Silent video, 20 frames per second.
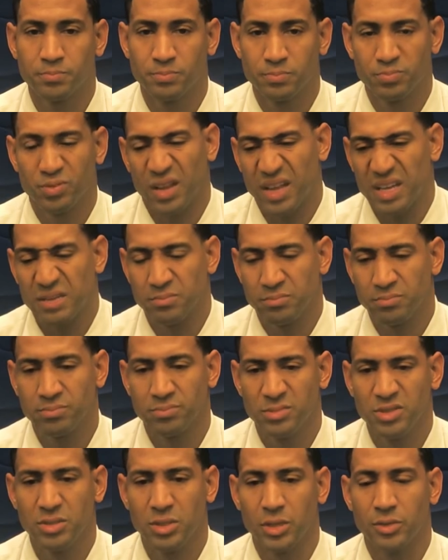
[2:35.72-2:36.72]
played
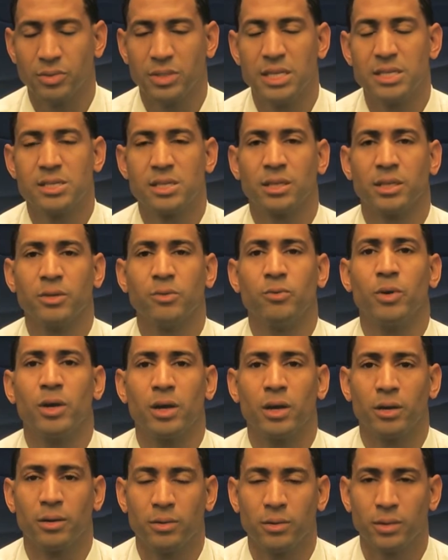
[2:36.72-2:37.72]
you know decently
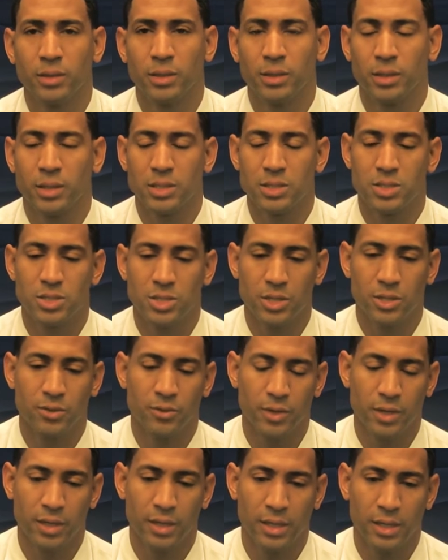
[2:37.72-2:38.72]
well
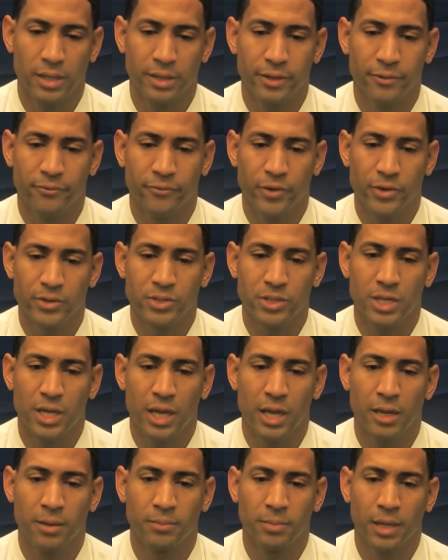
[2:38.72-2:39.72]
considering uh, their first
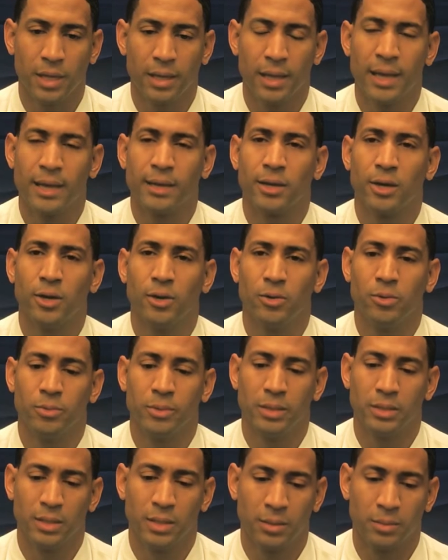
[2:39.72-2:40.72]
game at, at home
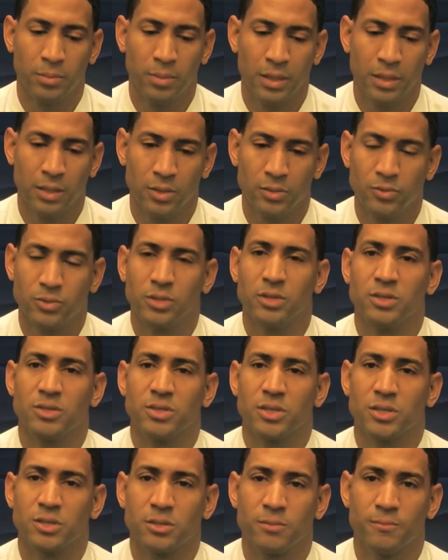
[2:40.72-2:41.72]
and, and, being new to the
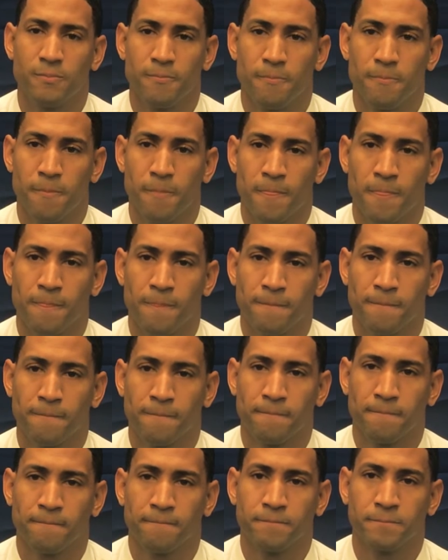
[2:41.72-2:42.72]
system.
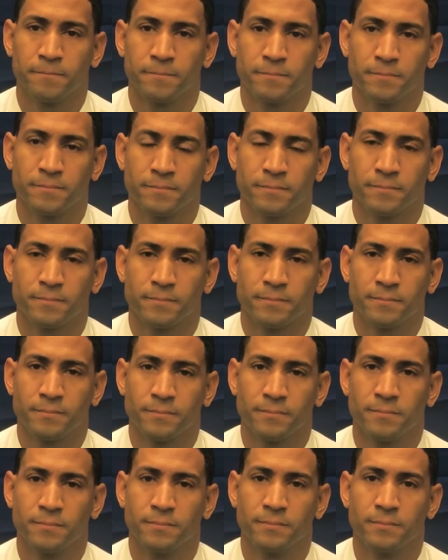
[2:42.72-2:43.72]
And then
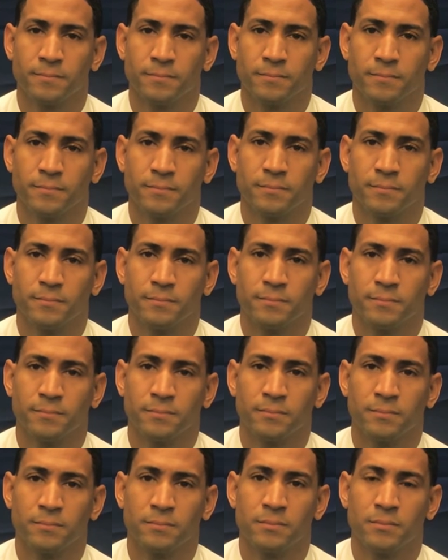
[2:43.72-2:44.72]
uh, looking ahead to
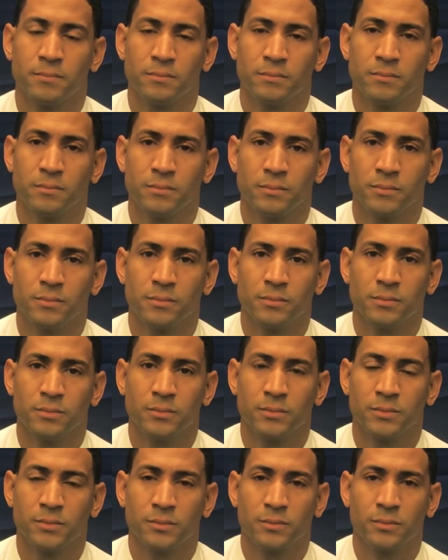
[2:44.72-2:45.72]
Saturday, Middle
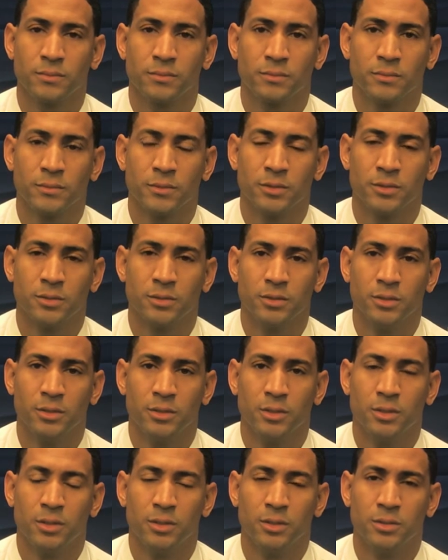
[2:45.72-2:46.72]
Tennessee, I'll uh,
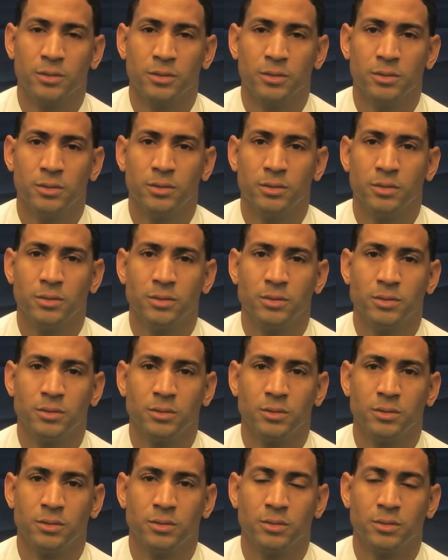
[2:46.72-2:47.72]
just talk a little bit about
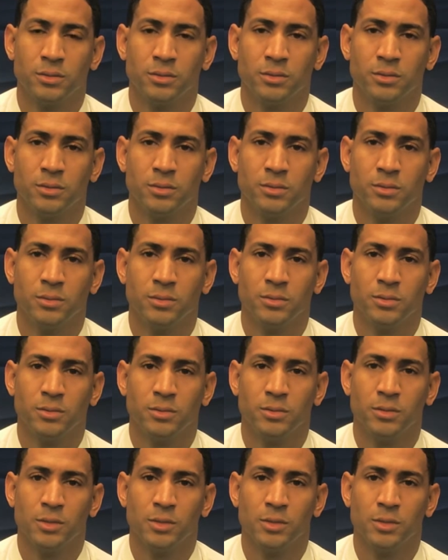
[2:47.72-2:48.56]
spacing off with them.